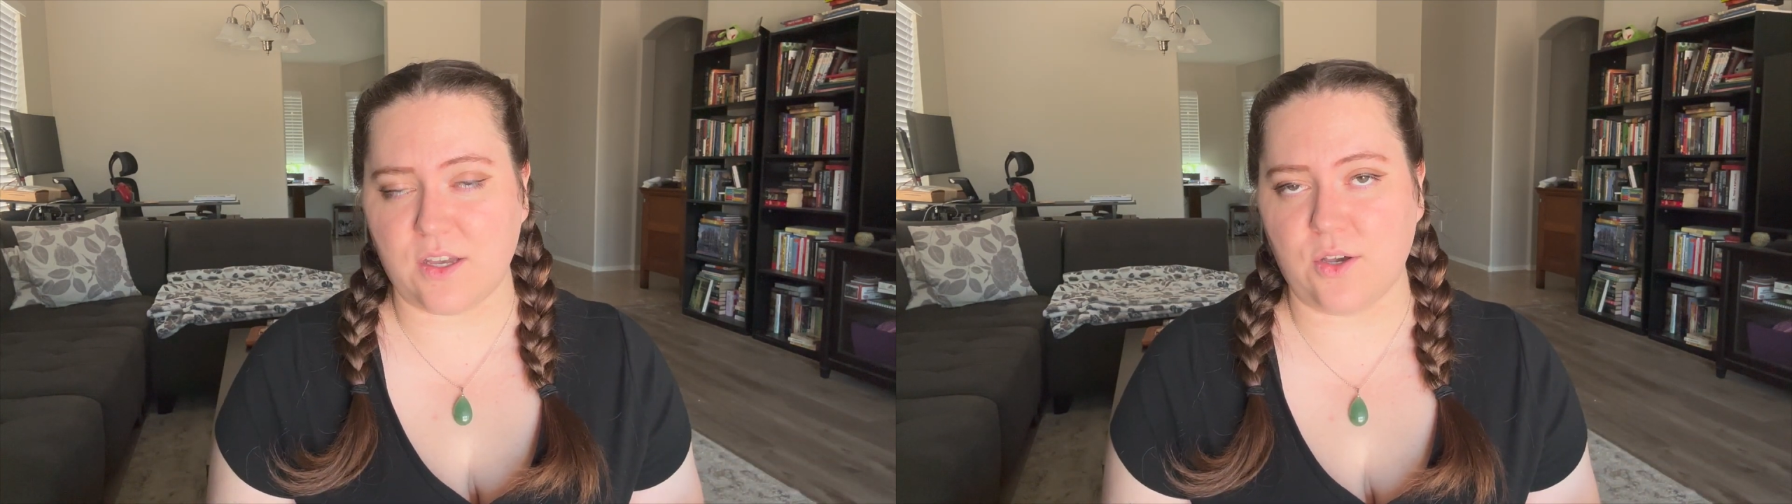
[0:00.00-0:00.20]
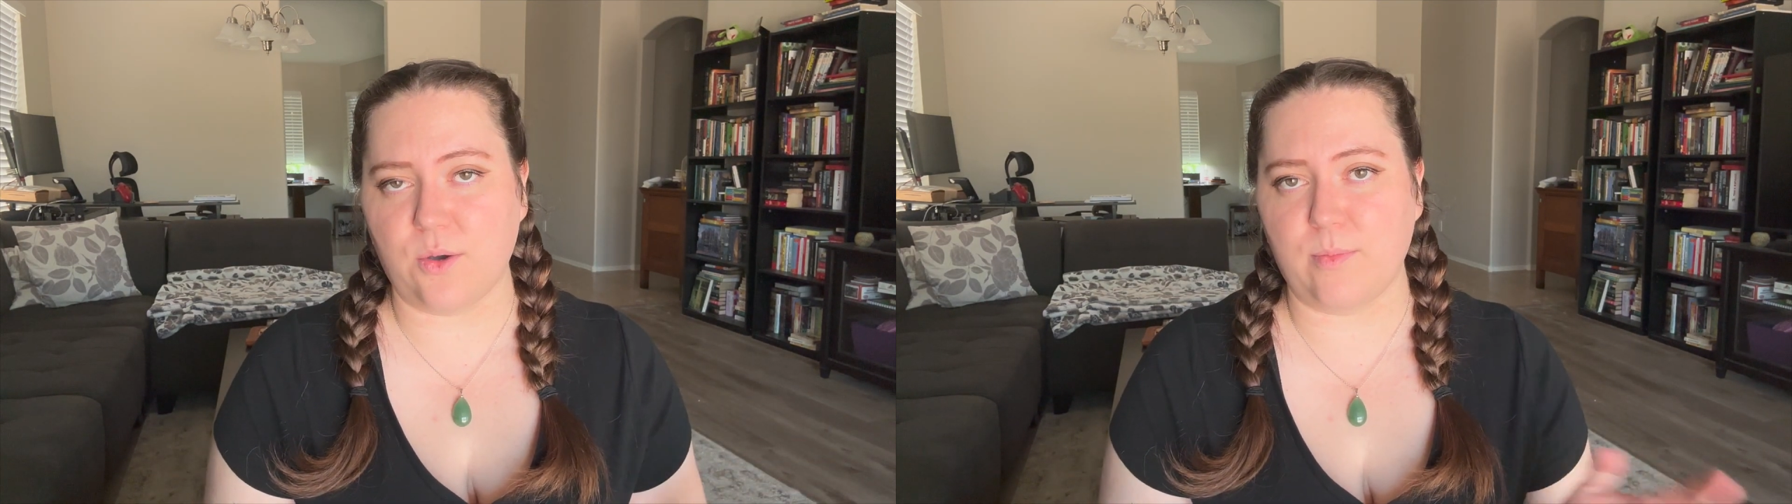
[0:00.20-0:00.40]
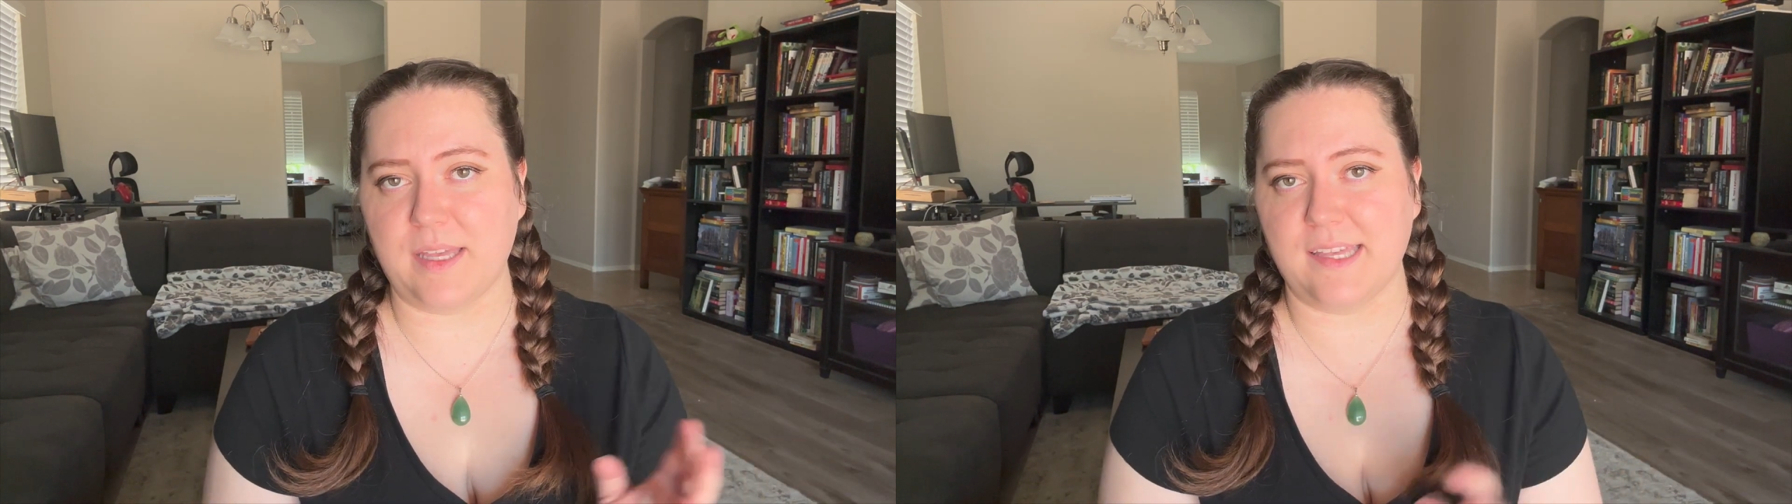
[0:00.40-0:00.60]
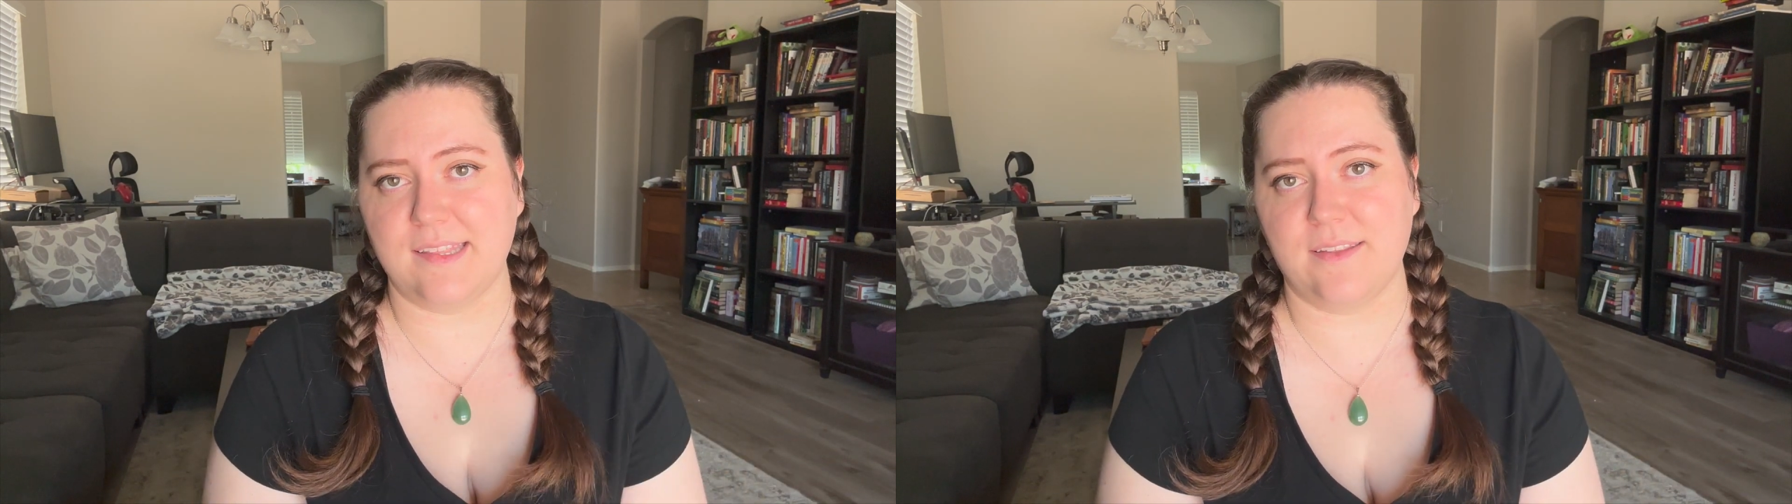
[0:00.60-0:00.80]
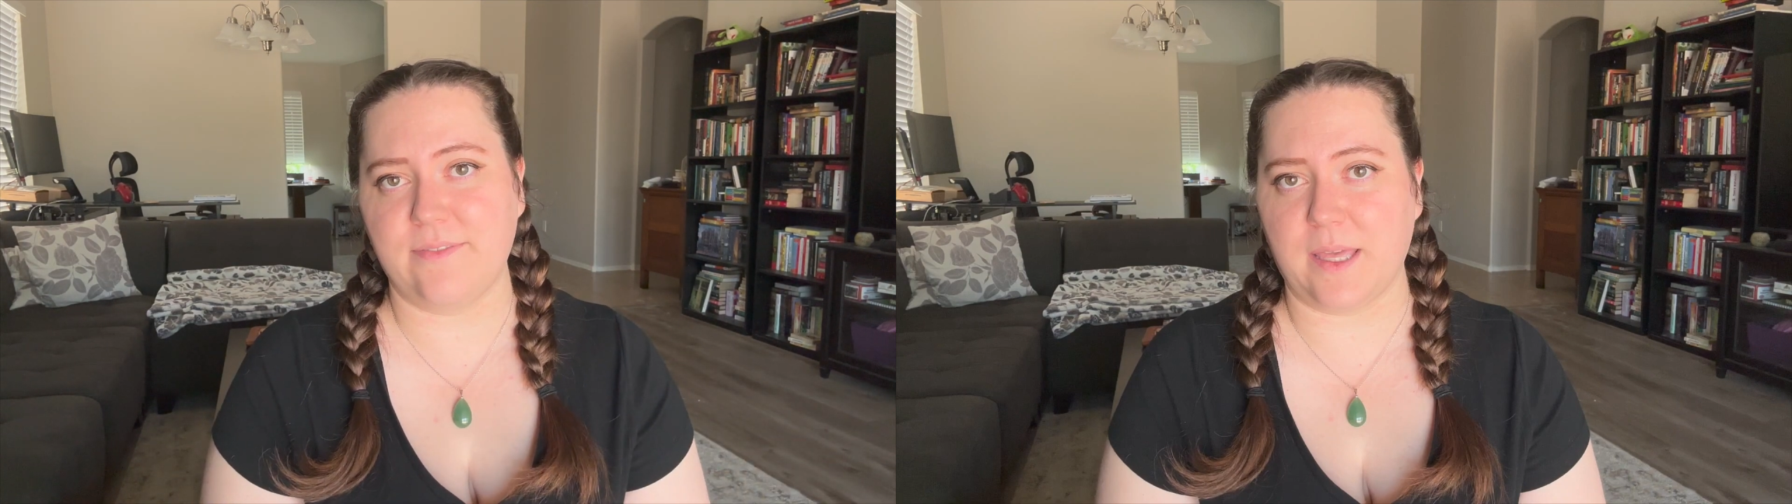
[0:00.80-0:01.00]
home
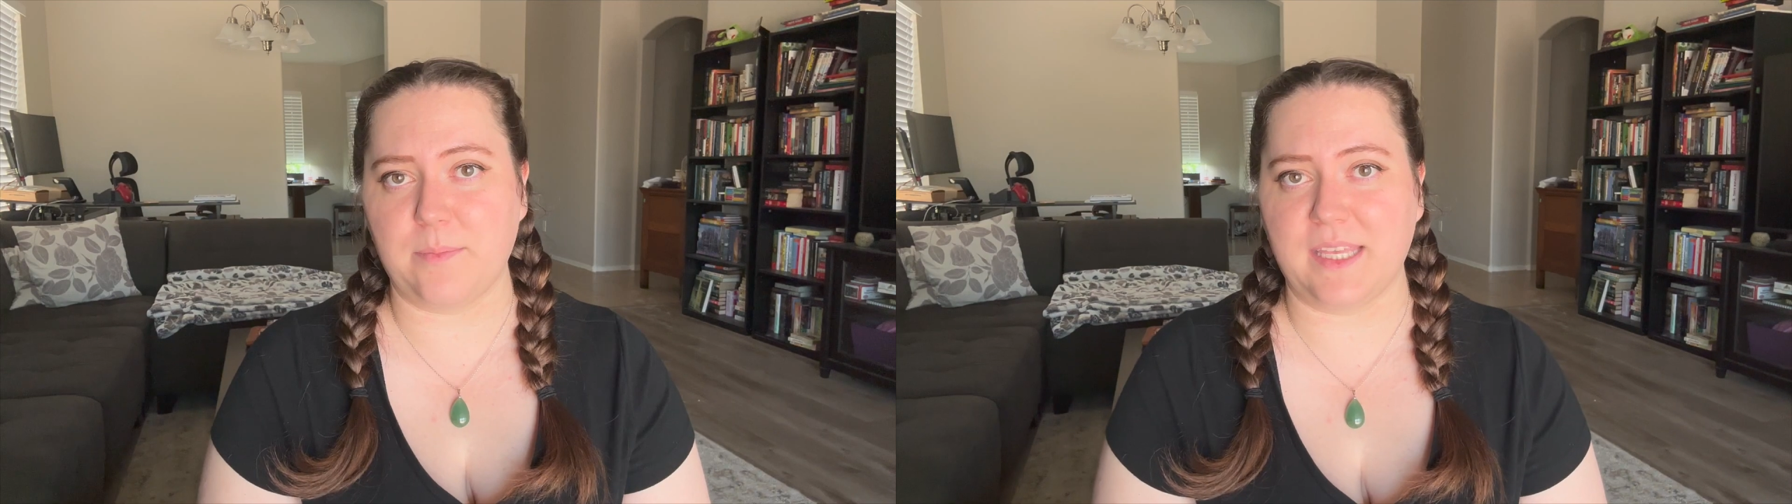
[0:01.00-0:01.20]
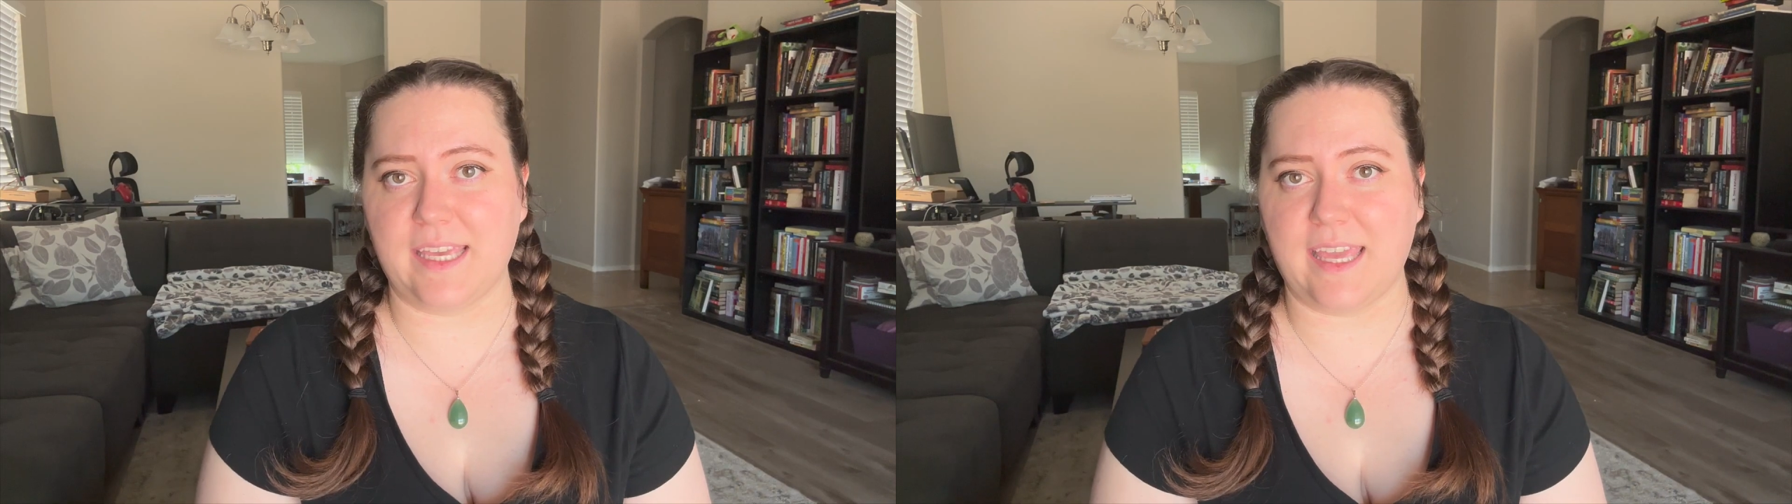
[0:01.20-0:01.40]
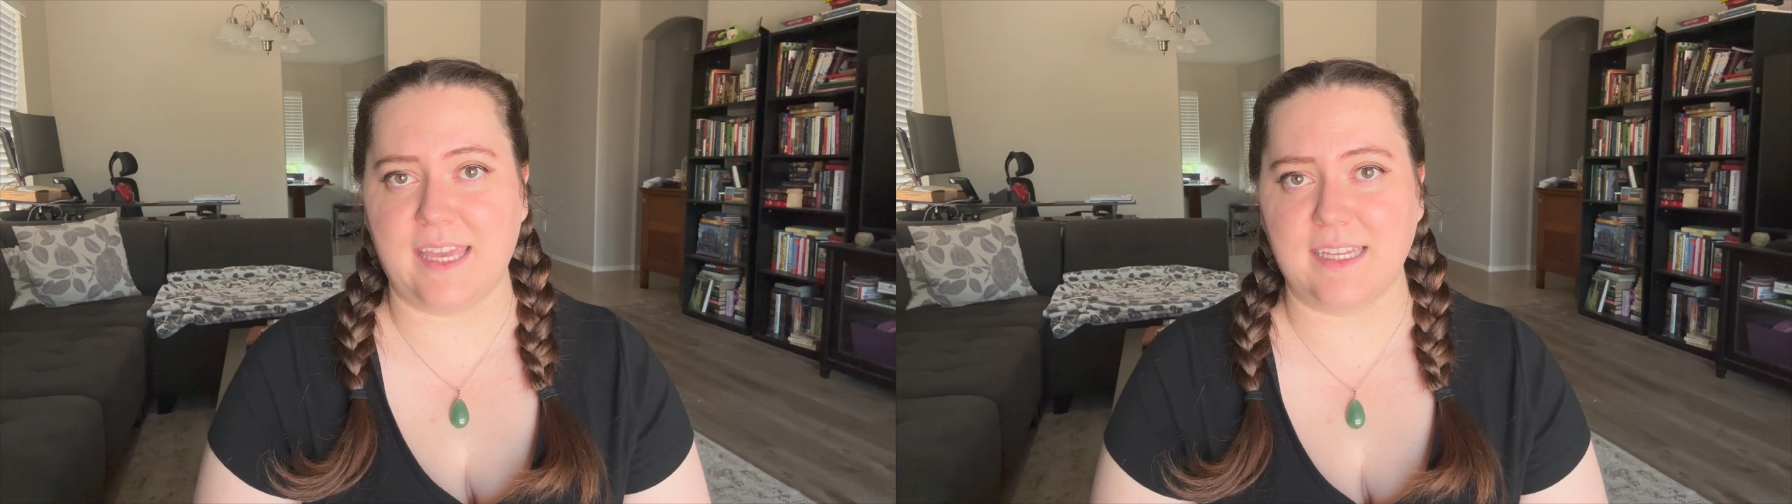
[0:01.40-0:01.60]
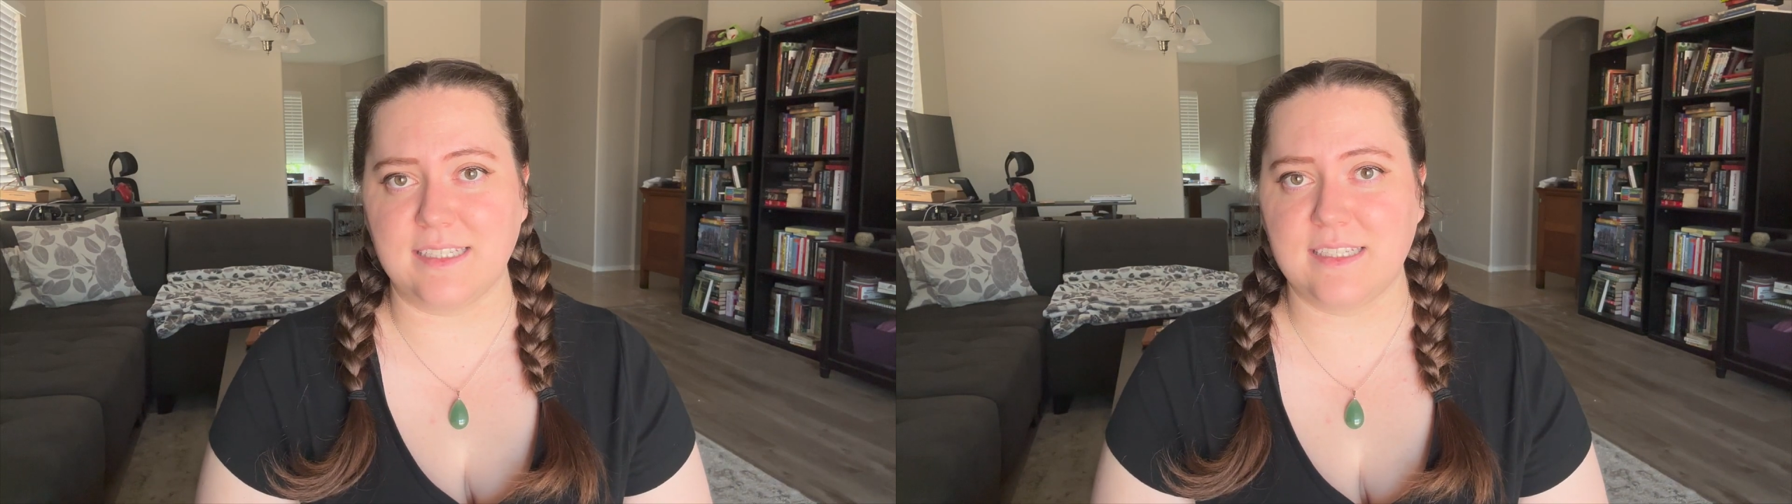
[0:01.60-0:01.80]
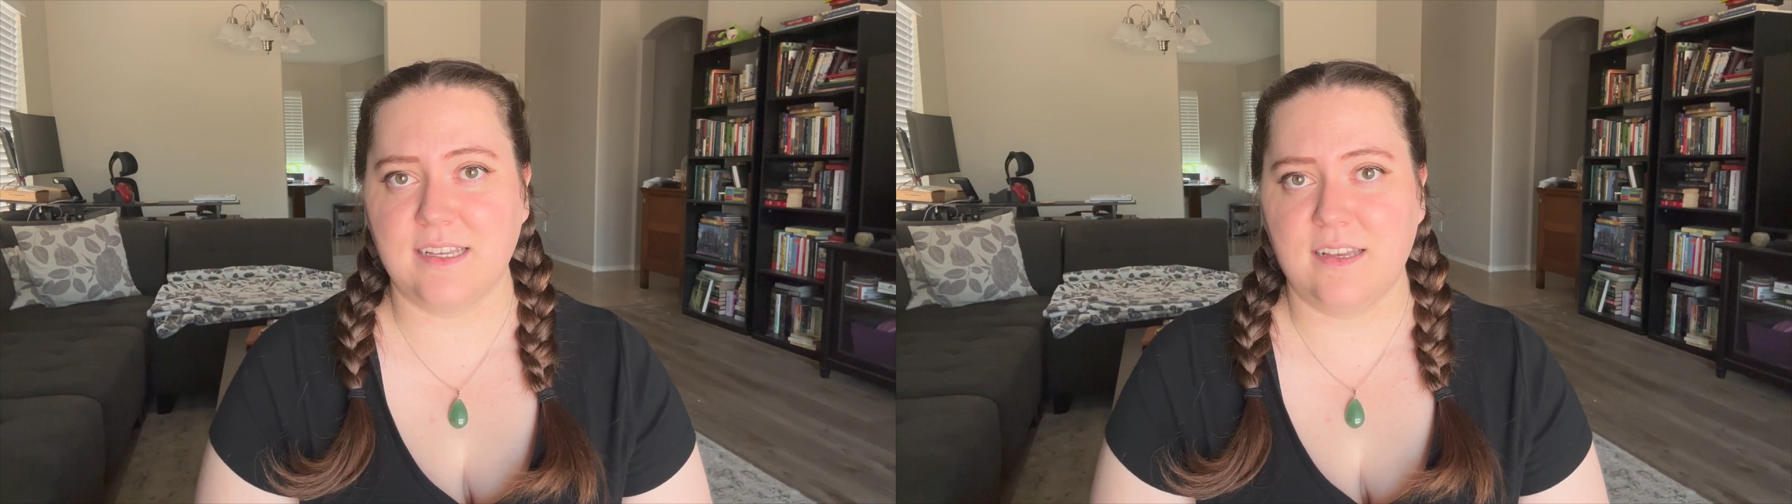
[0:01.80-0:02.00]
and the family
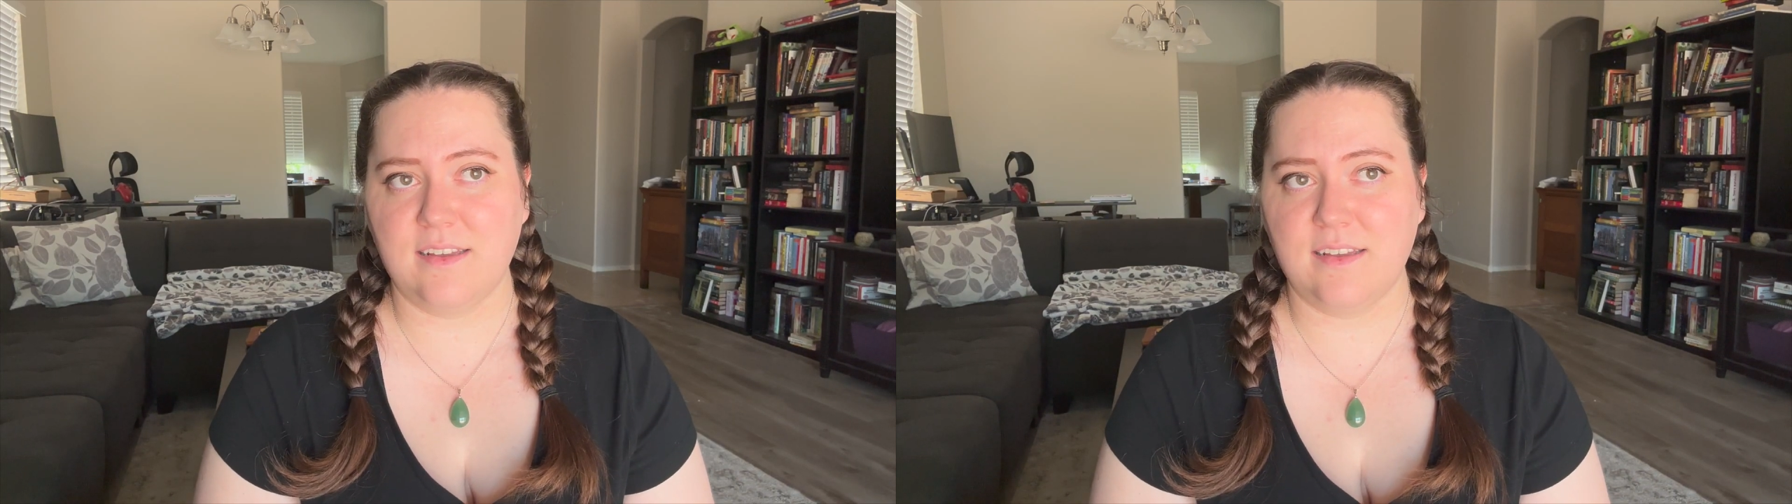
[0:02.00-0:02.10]
can't